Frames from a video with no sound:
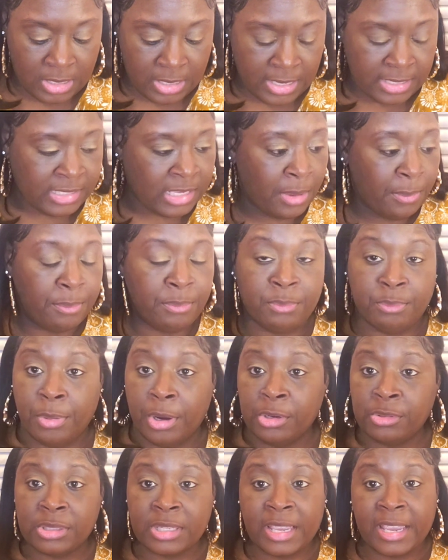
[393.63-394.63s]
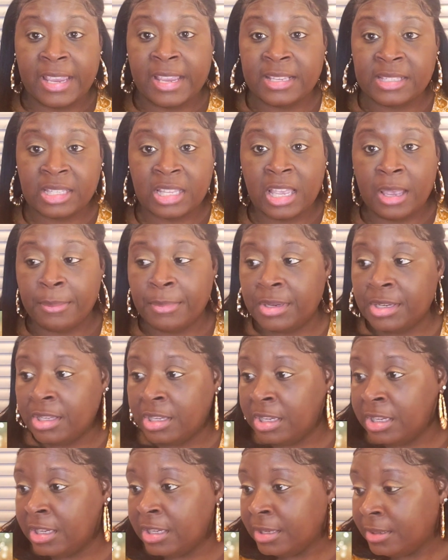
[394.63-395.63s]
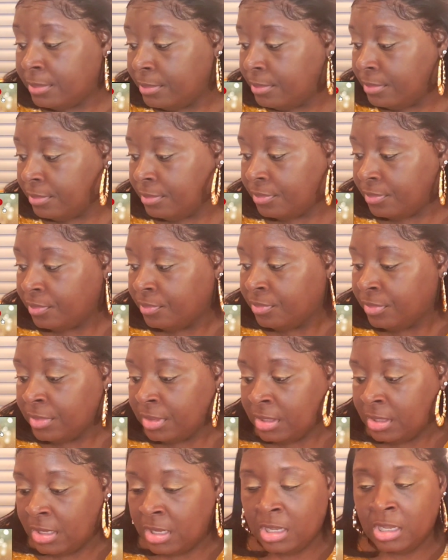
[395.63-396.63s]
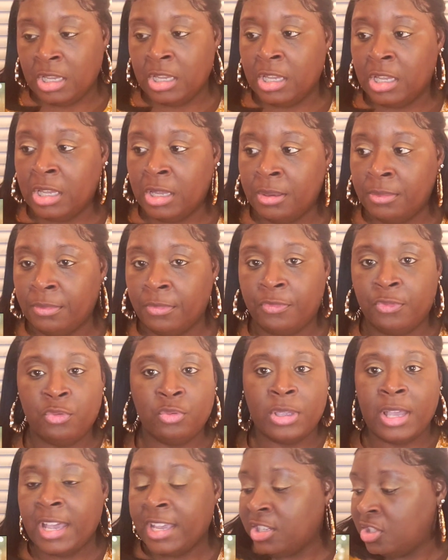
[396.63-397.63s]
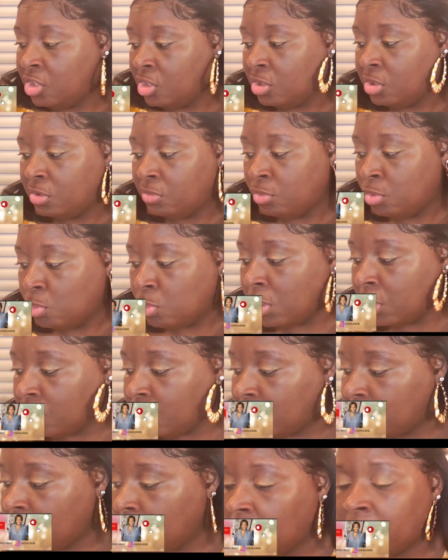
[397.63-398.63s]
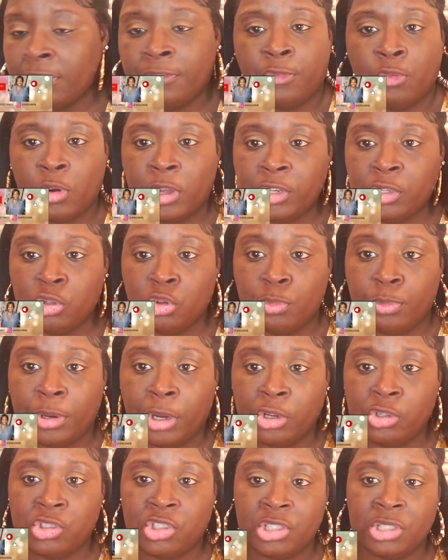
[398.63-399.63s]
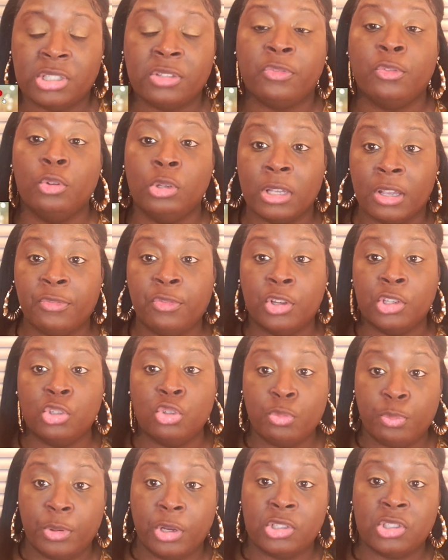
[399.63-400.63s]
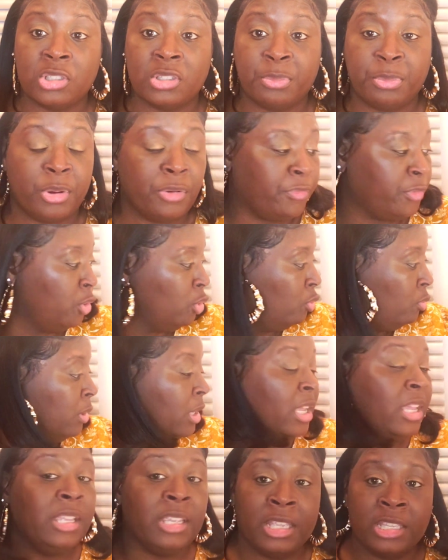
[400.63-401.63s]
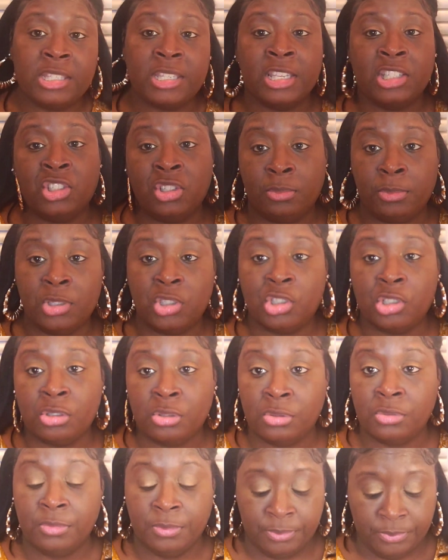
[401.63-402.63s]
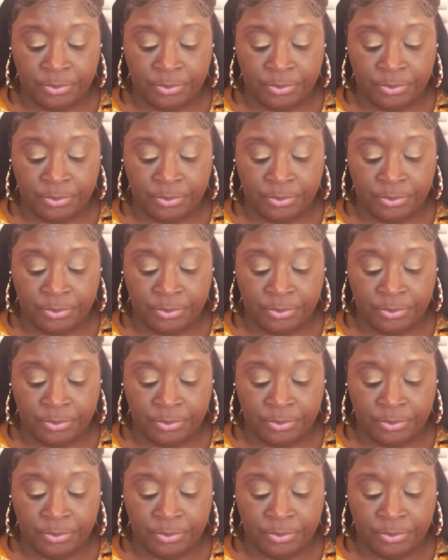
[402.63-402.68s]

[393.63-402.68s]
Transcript: I say birthdays coming up. Um, you guys just, you want to just looking for a new purchase. If you're looking for a new purchase of perfume, get that Jimmy Choo